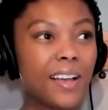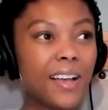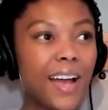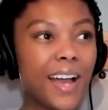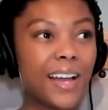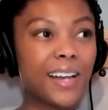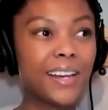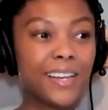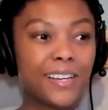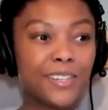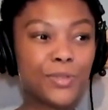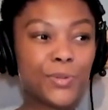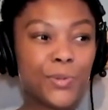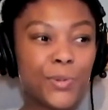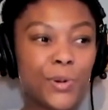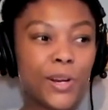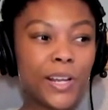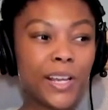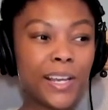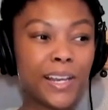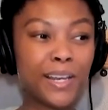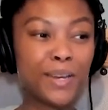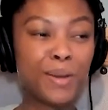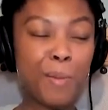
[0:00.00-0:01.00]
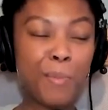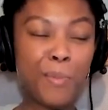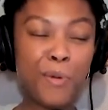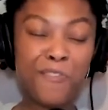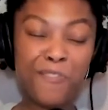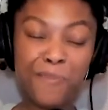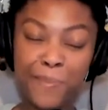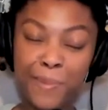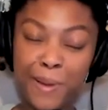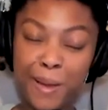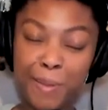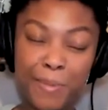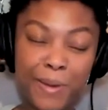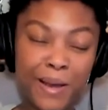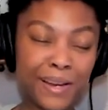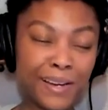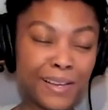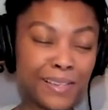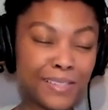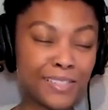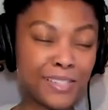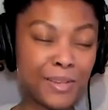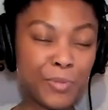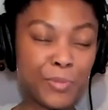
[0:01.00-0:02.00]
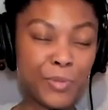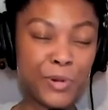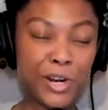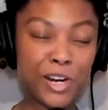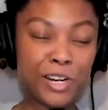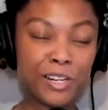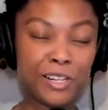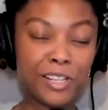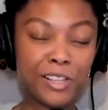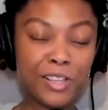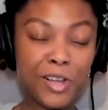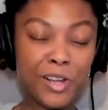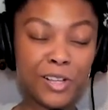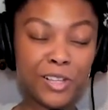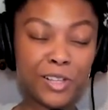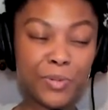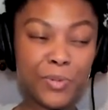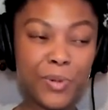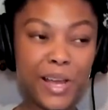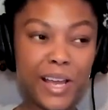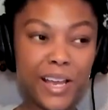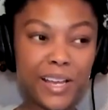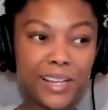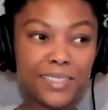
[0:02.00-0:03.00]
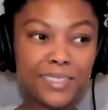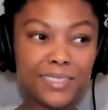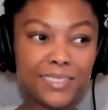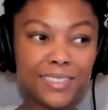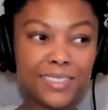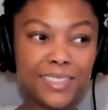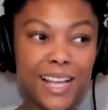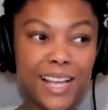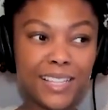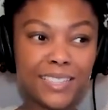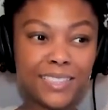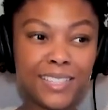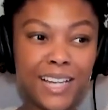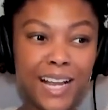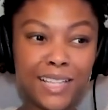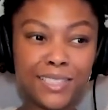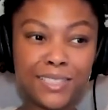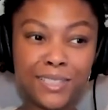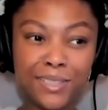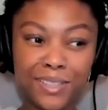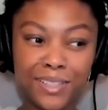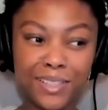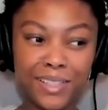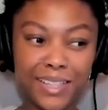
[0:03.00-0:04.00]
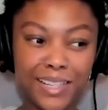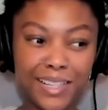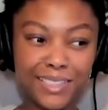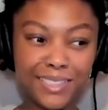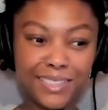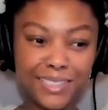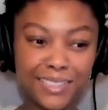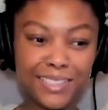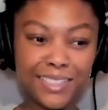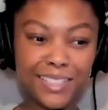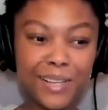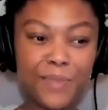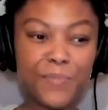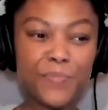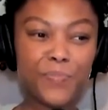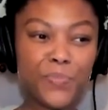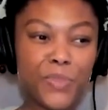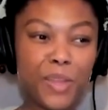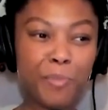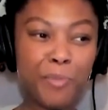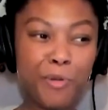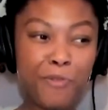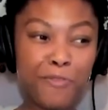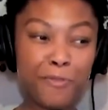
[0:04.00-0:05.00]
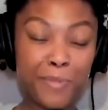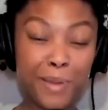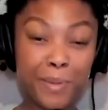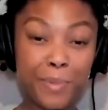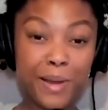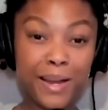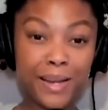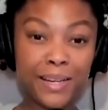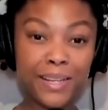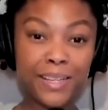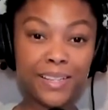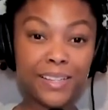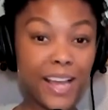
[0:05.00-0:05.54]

I need to work in moving my body somewhere along the way. That's next on the list. Moving my body